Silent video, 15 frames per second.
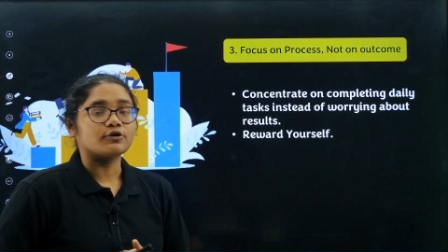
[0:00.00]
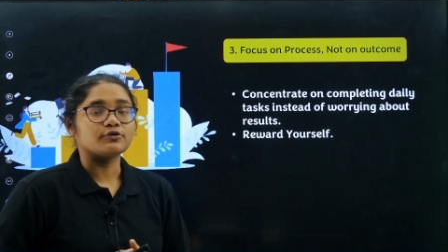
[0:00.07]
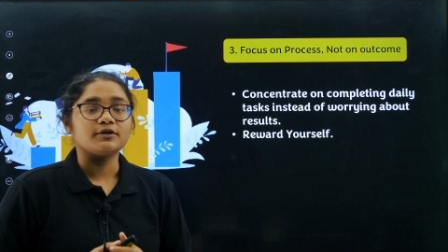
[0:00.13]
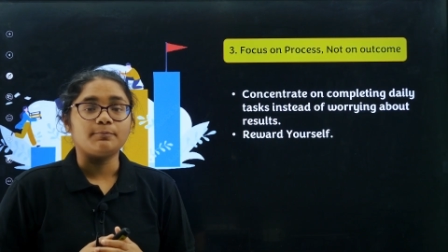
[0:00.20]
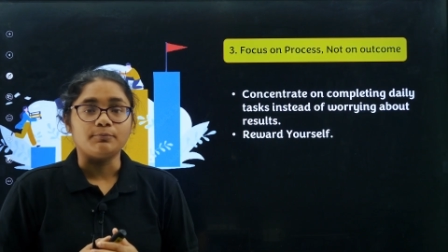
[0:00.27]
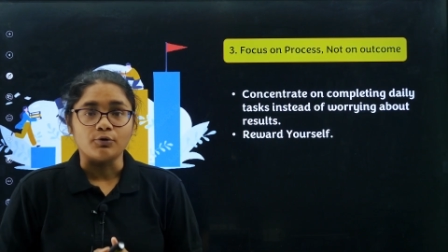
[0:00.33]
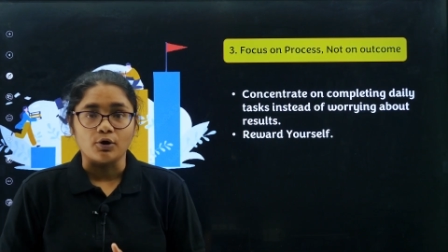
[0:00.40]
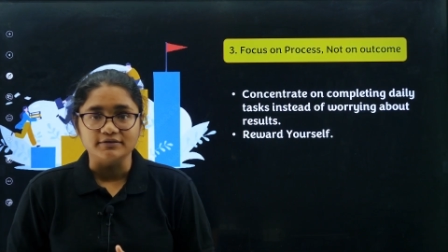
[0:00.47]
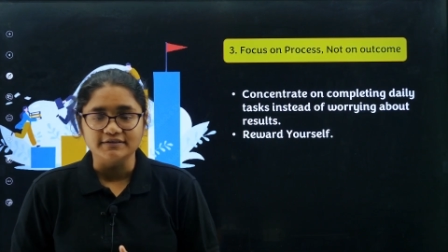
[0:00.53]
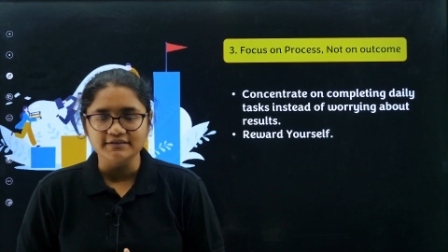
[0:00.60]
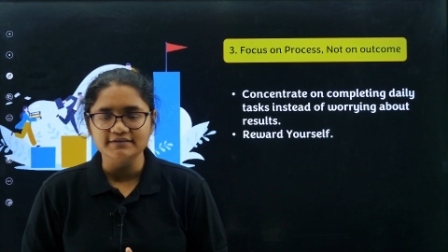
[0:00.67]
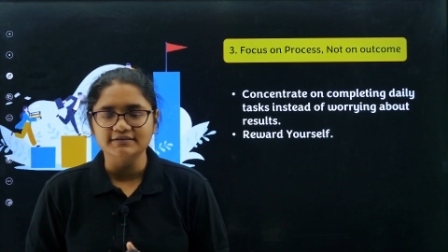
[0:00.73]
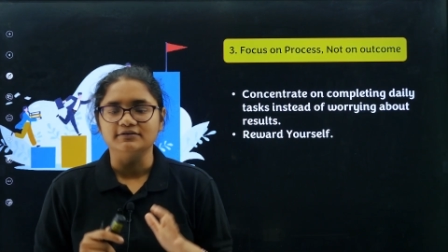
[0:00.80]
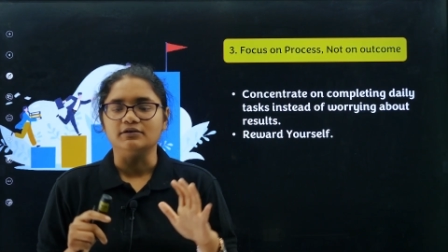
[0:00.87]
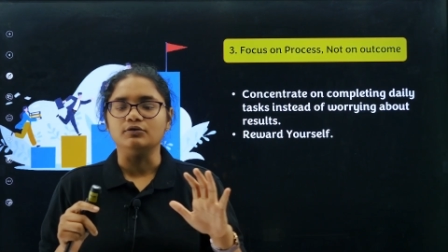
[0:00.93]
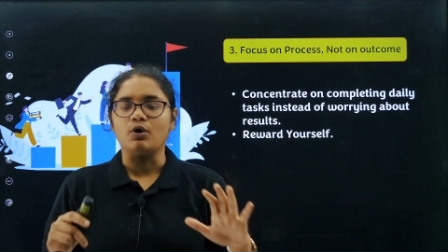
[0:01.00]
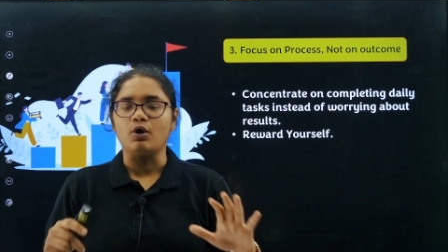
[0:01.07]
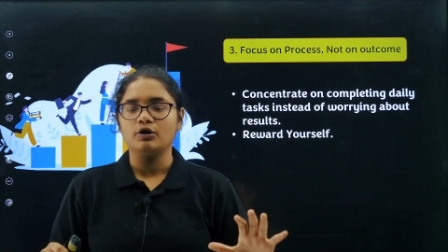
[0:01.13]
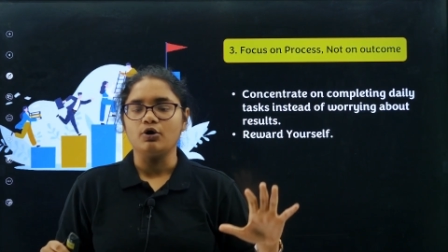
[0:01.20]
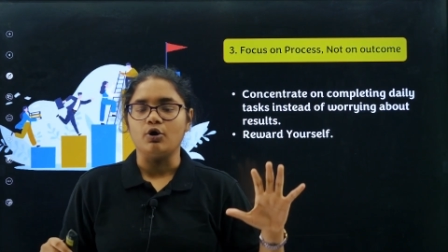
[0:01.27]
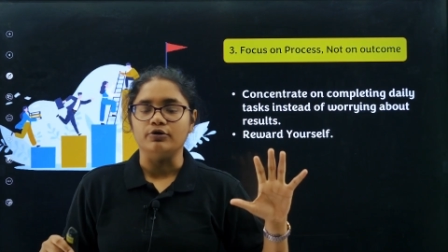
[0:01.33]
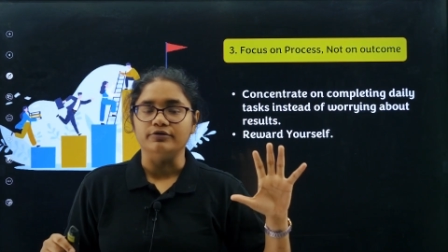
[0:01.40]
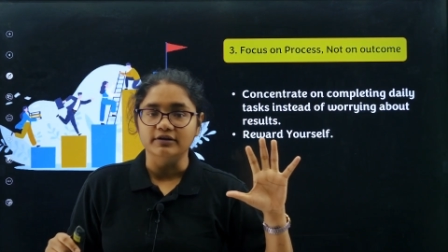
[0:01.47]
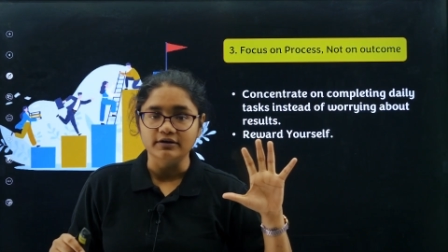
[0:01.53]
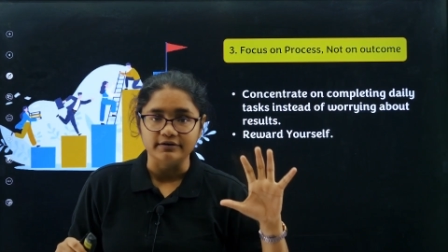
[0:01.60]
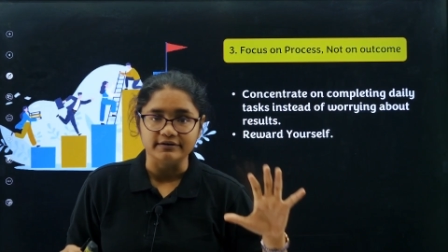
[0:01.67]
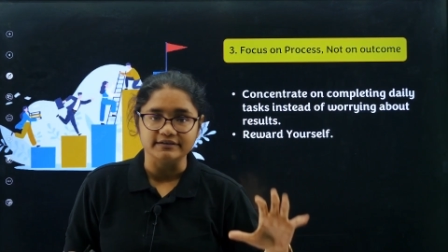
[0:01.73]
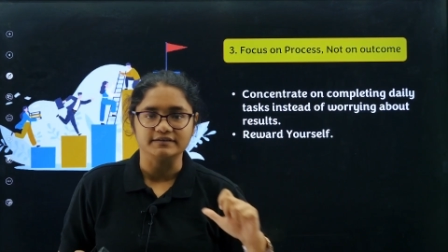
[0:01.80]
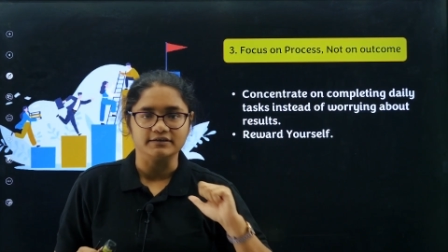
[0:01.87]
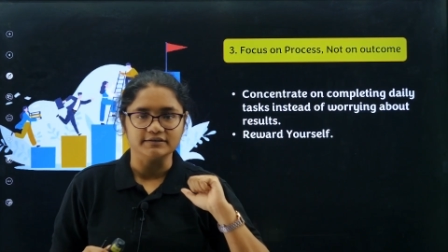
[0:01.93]
on the process, not on the
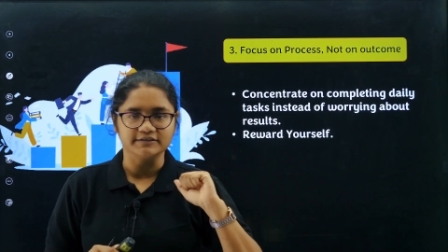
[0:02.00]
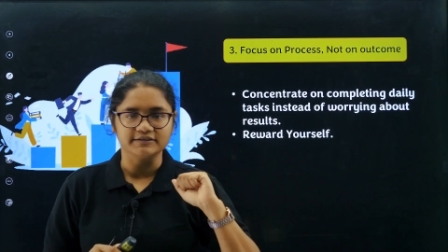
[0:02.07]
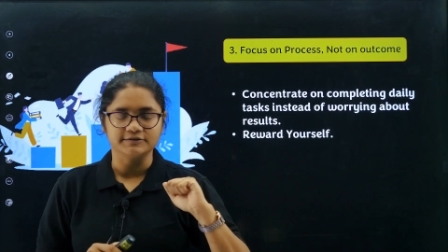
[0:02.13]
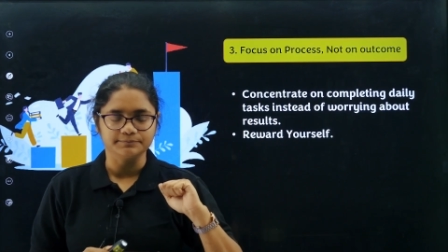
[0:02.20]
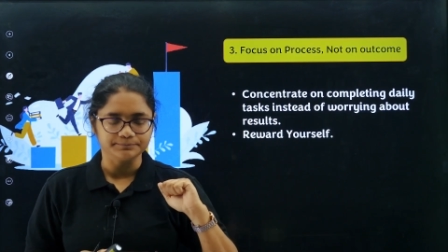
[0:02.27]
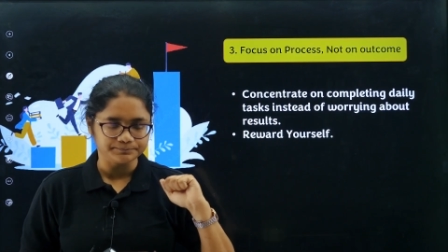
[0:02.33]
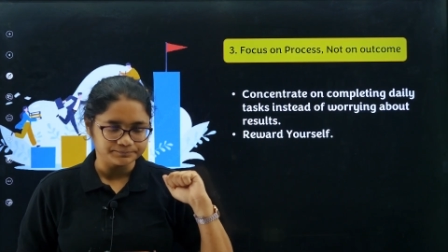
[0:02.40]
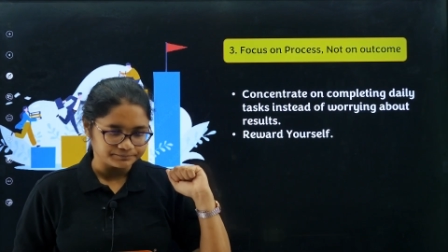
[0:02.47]
results.